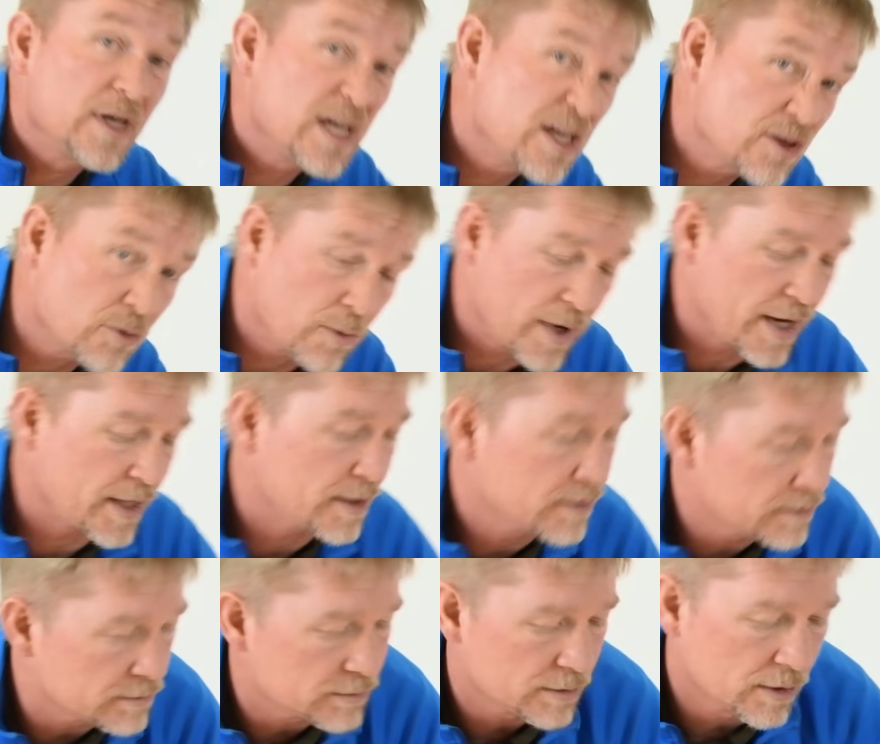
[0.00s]
Either way,
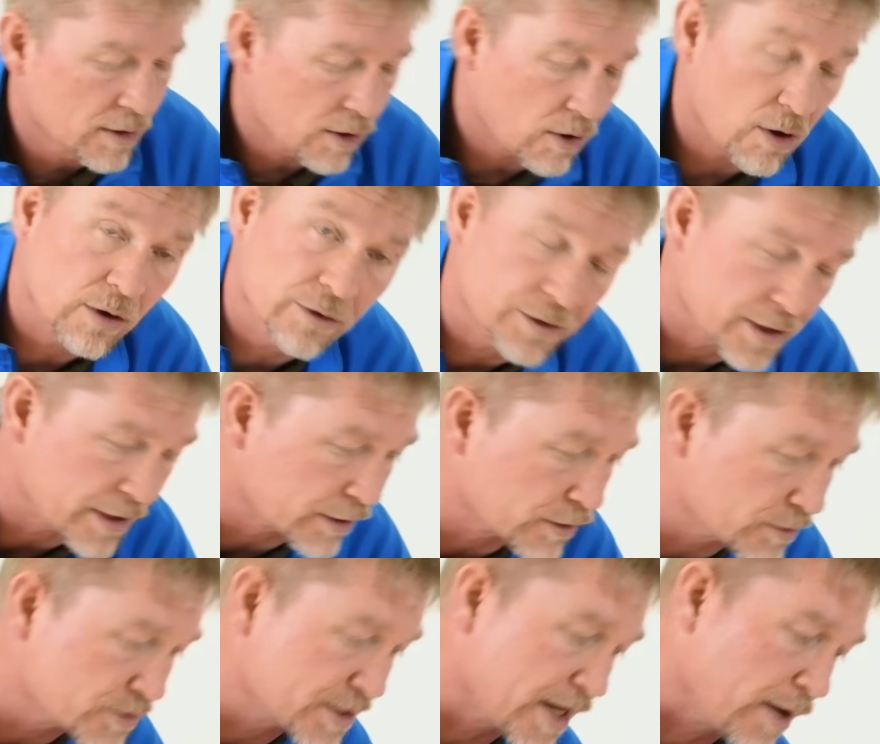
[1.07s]
all of the air
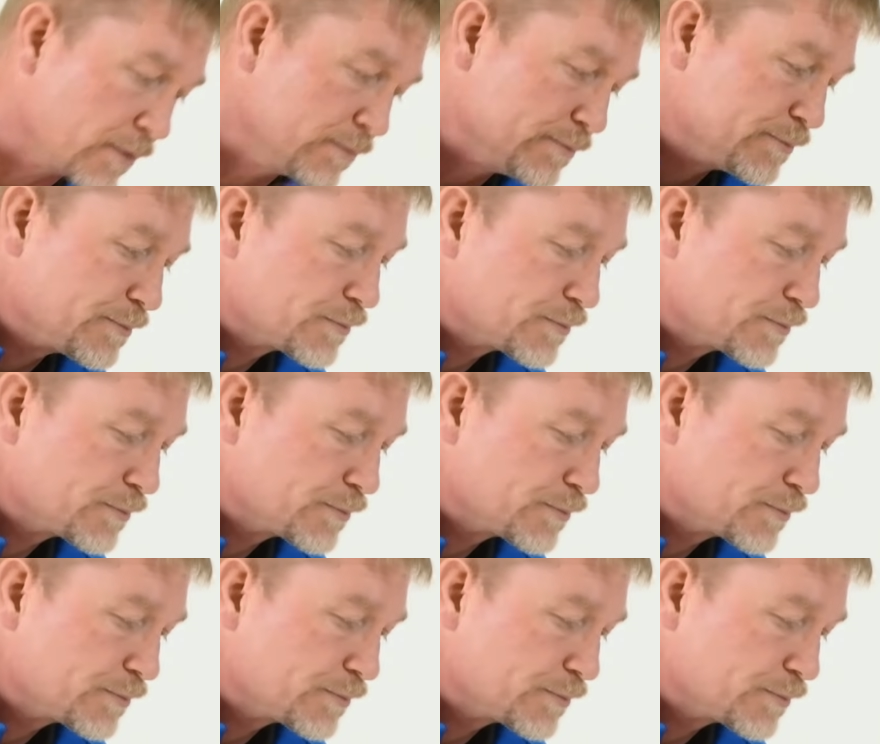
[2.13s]
goes out.